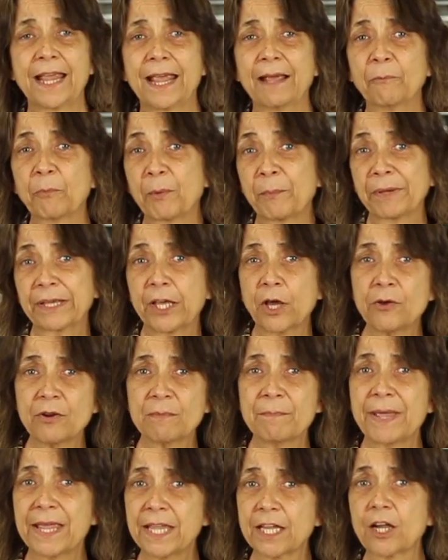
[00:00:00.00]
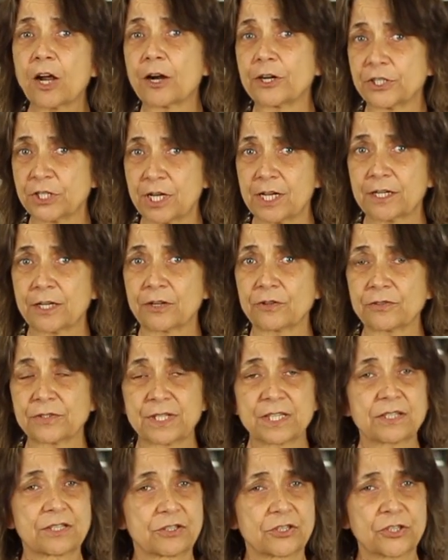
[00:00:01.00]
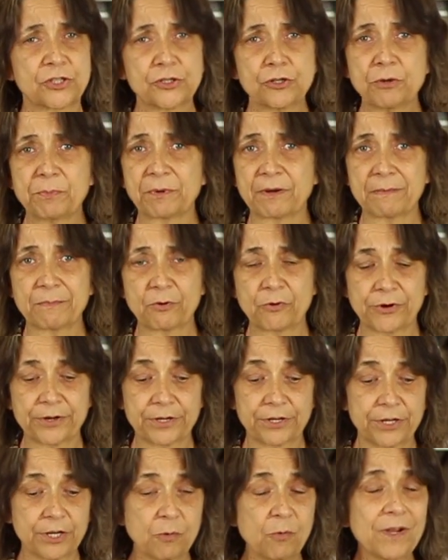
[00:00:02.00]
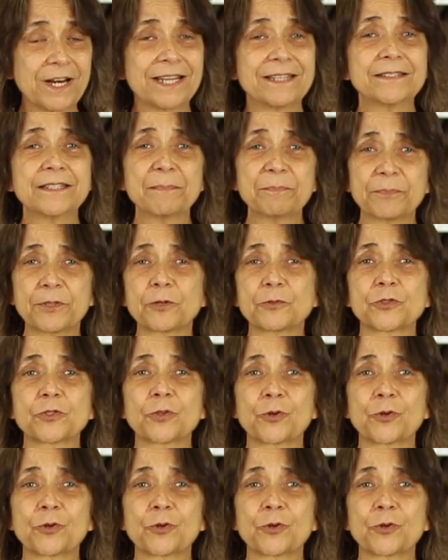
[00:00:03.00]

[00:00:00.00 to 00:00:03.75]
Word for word: And when we go to make our tacos, this is super important, you want to dip those